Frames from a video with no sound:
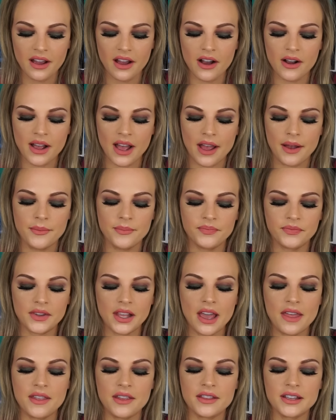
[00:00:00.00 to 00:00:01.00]
Okay,
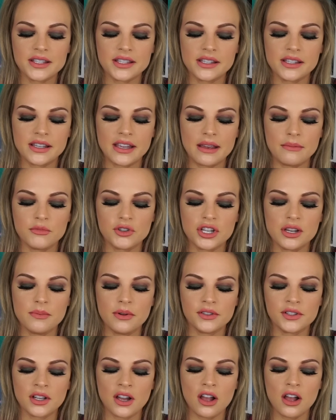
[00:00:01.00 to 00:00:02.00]
and then this is Kimchi
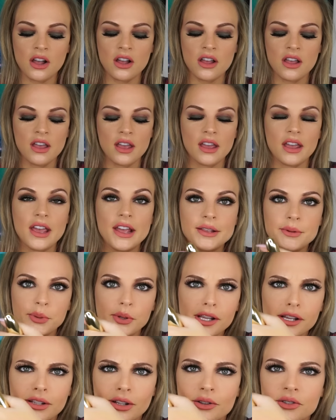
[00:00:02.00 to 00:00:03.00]
But Doll. It's
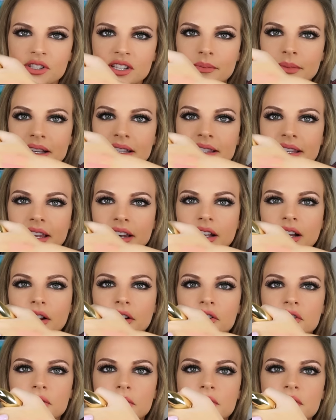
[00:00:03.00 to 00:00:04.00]
really close to my skin
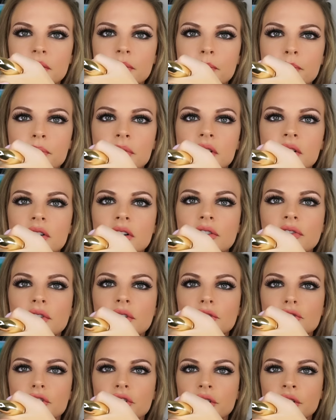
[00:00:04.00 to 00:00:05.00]
color, so it's a
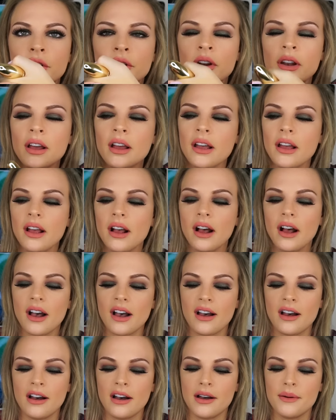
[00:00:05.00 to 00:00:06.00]
beautiful nude.
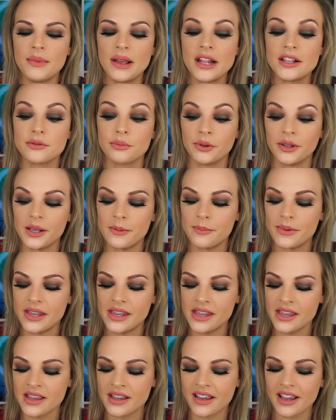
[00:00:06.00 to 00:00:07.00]
Um, it's really
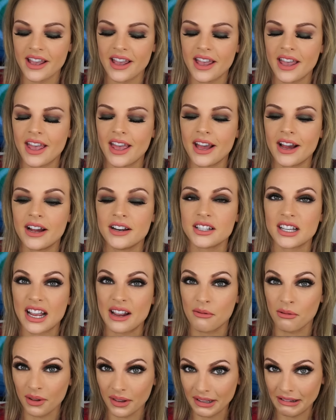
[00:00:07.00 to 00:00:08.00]
pink, and I
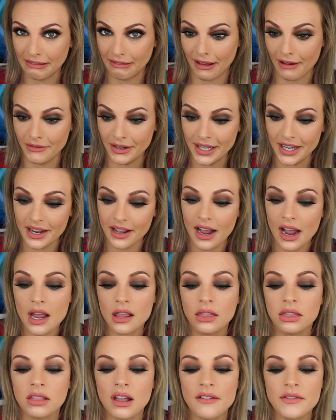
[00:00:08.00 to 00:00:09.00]
really love it. I
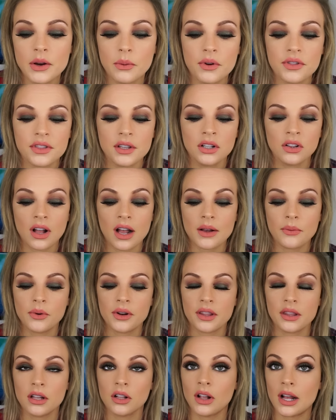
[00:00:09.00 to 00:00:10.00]
love it with the gloss, one
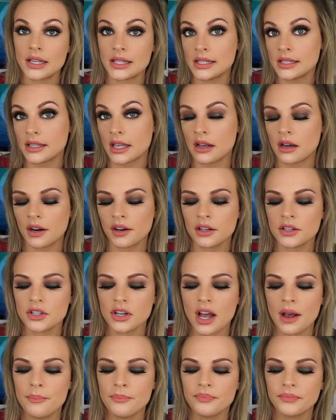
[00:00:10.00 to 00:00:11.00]
of the glosses I got on
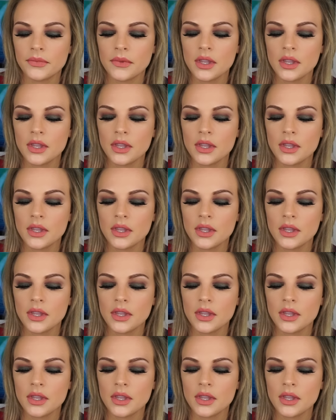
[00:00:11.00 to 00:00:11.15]
top.